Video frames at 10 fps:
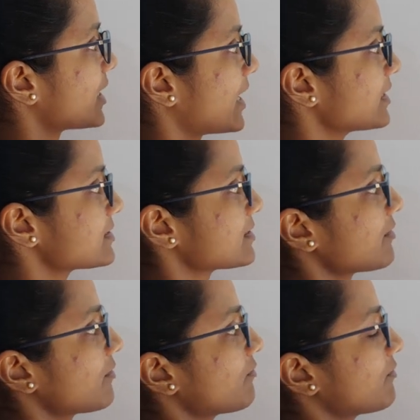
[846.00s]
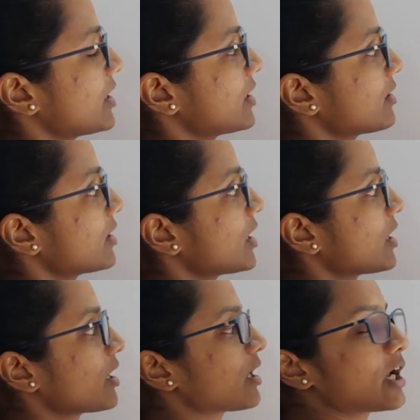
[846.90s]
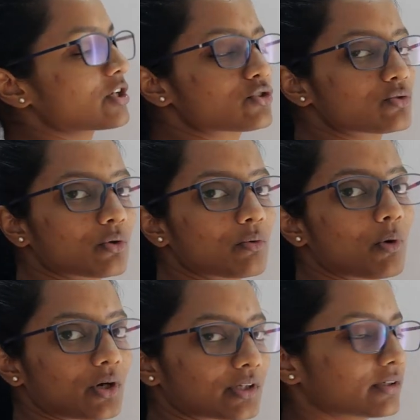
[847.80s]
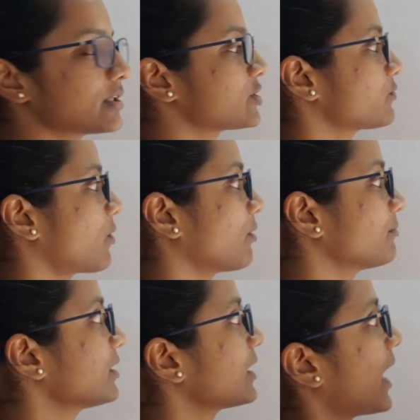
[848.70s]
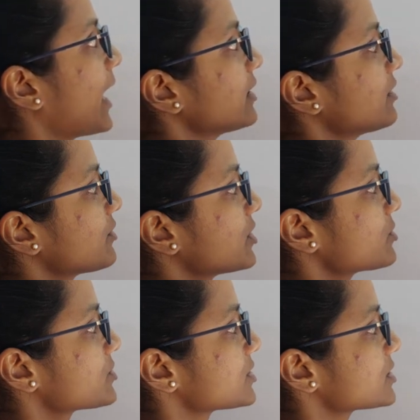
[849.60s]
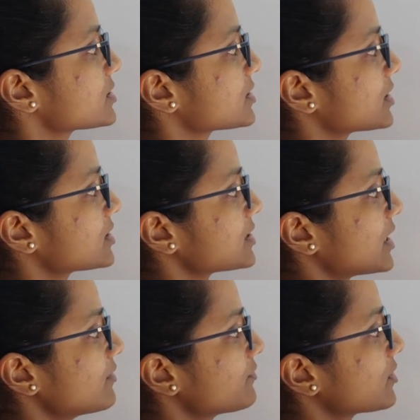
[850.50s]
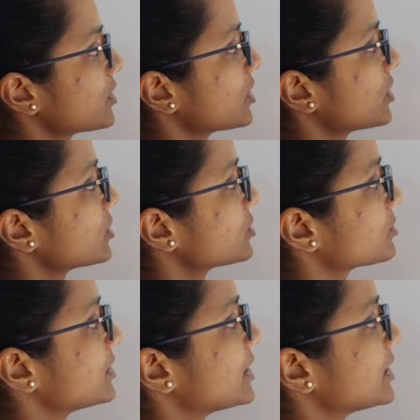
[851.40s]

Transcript: gas, where H2O water is formed, and it reduces itself to